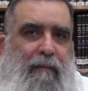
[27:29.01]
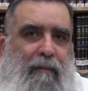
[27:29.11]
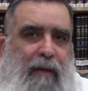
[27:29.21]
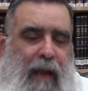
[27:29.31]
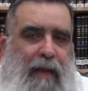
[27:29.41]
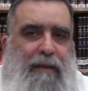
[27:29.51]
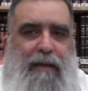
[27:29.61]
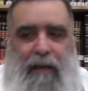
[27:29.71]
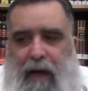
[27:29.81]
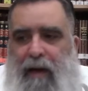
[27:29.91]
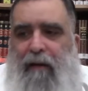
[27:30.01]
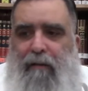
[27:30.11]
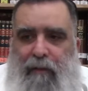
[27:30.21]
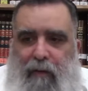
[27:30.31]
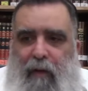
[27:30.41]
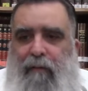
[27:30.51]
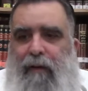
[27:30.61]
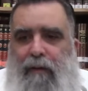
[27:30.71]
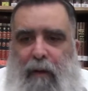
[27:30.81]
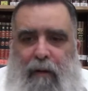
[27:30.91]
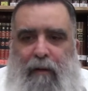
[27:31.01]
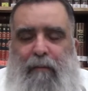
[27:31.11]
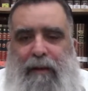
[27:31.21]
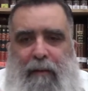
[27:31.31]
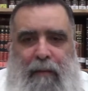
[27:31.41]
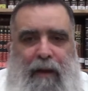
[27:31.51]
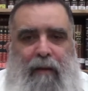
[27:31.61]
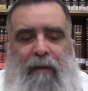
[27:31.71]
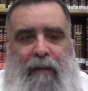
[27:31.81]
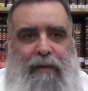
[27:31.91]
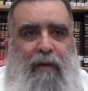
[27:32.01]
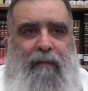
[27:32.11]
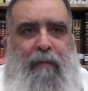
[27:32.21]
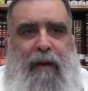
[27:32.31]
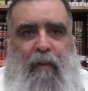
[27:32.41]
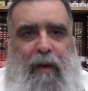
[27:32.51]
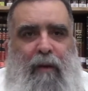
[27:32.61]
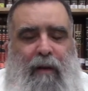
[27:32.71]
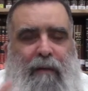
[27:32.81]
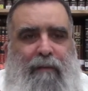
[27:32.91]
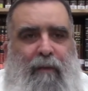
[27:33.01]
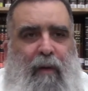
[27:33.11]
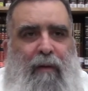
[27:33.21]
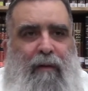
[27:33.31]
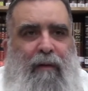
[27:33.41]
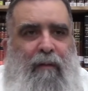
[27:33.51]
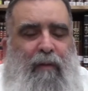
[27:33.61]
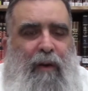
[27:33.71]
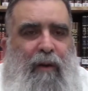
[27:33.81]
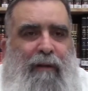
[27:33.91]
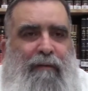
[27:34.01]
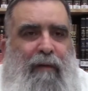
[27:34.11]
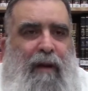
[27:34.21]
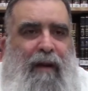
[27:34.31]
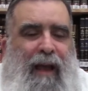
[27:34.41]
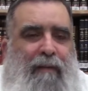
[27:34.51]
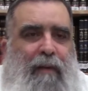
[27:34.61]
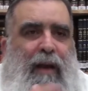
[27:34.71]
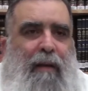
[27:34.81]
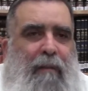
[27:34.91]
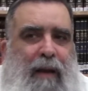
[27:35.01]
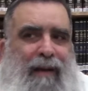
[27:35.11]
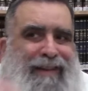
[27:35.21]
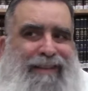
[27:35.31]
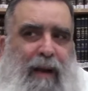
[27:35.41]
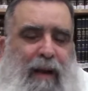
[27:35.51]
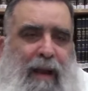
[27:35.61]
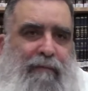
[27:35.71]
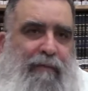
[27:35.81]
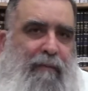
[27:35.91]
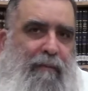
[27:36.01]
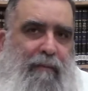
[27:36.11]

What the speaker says: Yes, it's like a revolving door, but the meaning of life is to have a meaning. When you live life without a meaning, it's not life.